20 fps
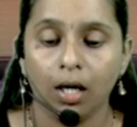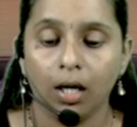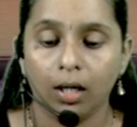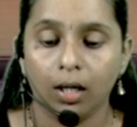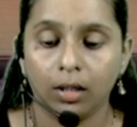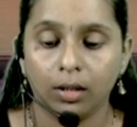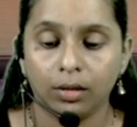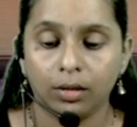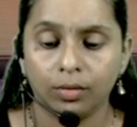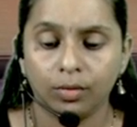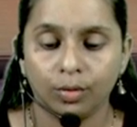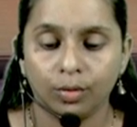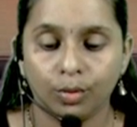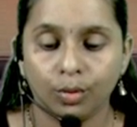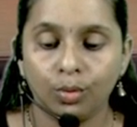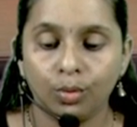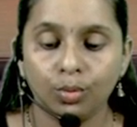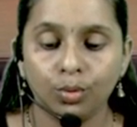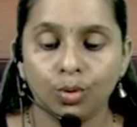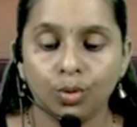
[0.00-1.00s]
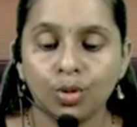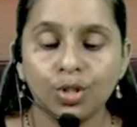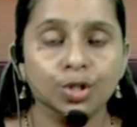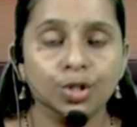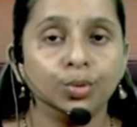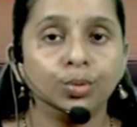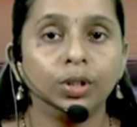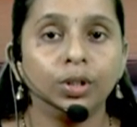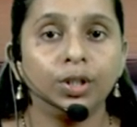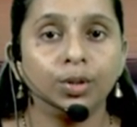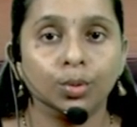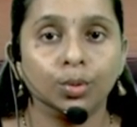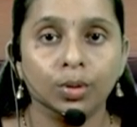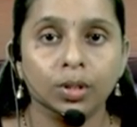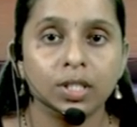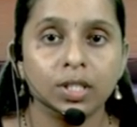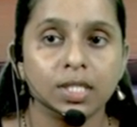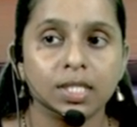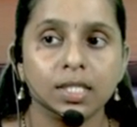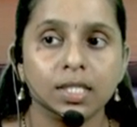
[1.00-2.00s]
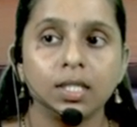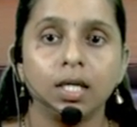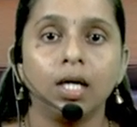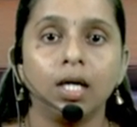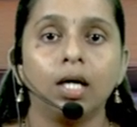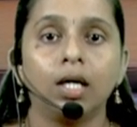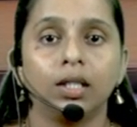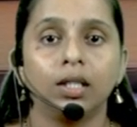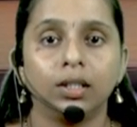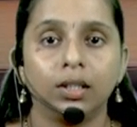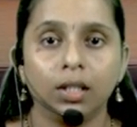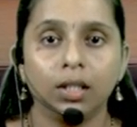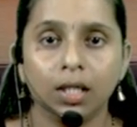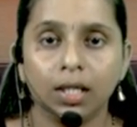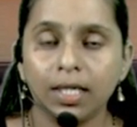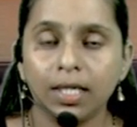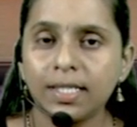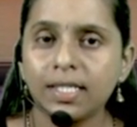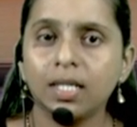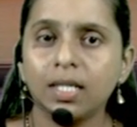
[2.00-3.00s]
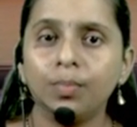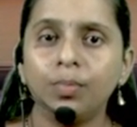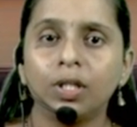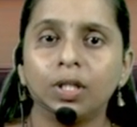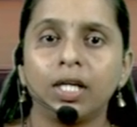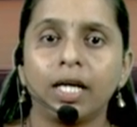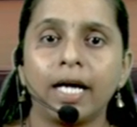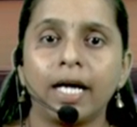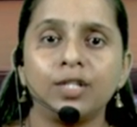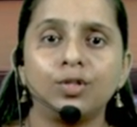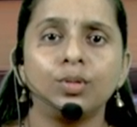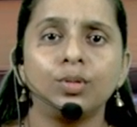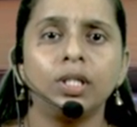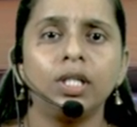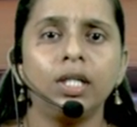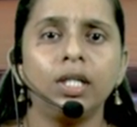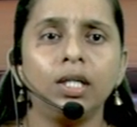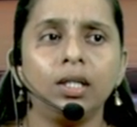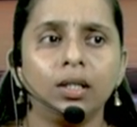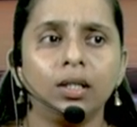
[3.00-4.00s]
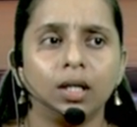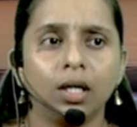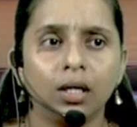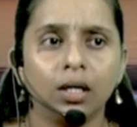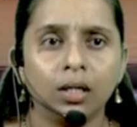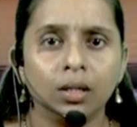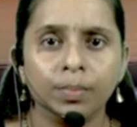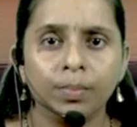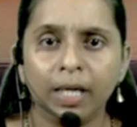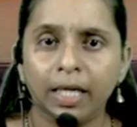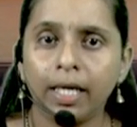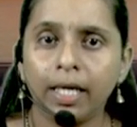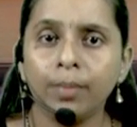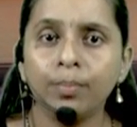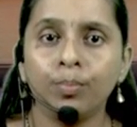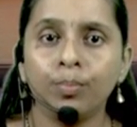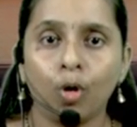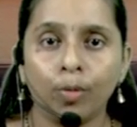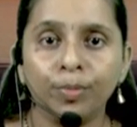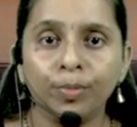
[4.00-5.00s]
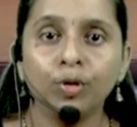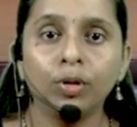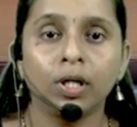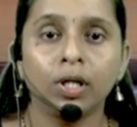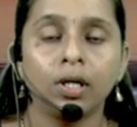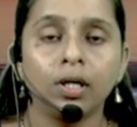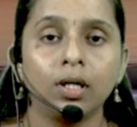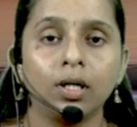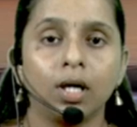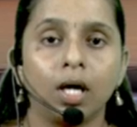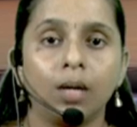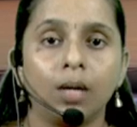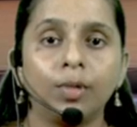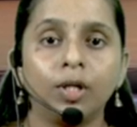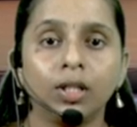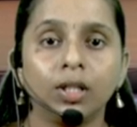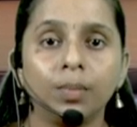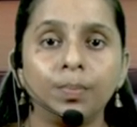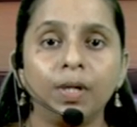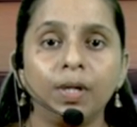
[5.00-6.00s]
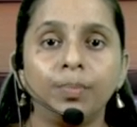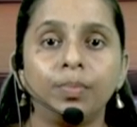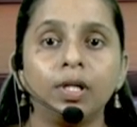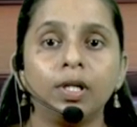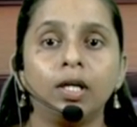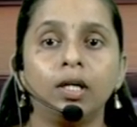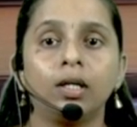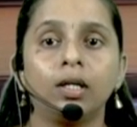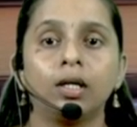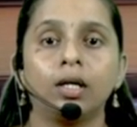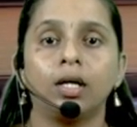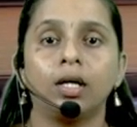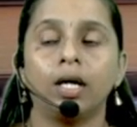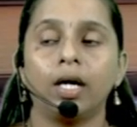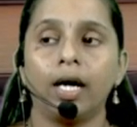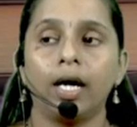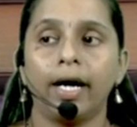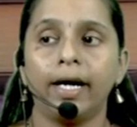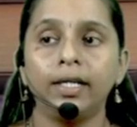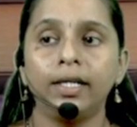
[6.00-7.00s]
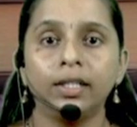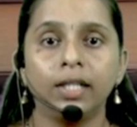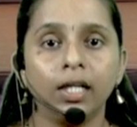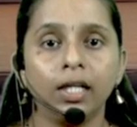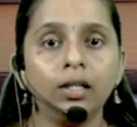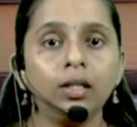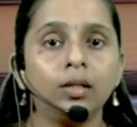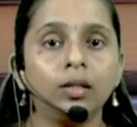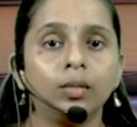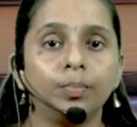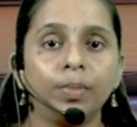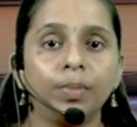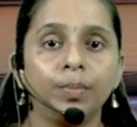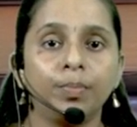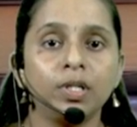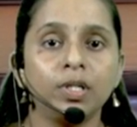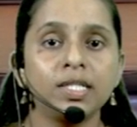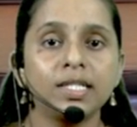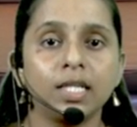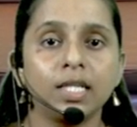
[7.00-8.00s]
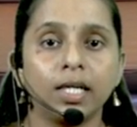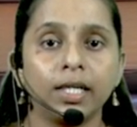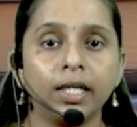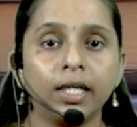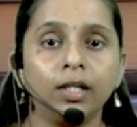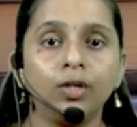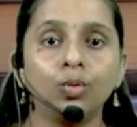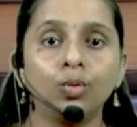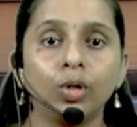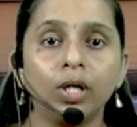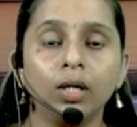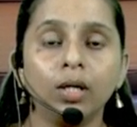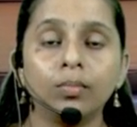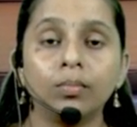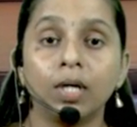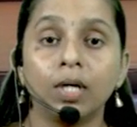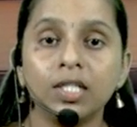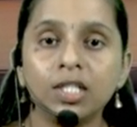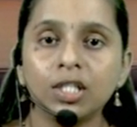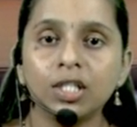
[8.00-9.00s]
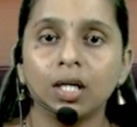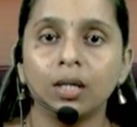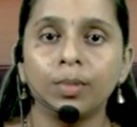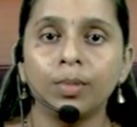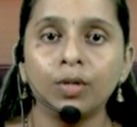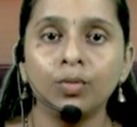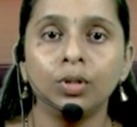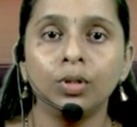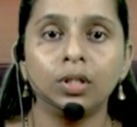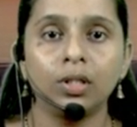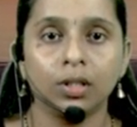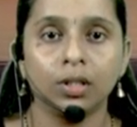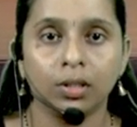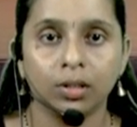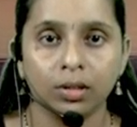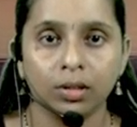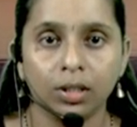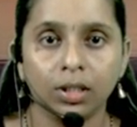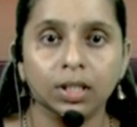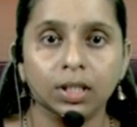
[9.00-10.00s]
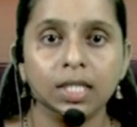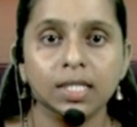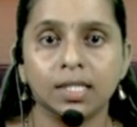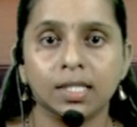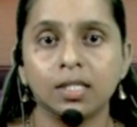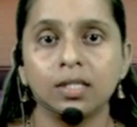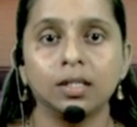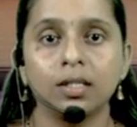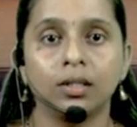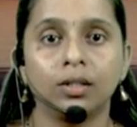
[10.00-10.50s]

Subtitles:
to those unit holders. The concept gradually became popular among the people, and then people started knowing much about this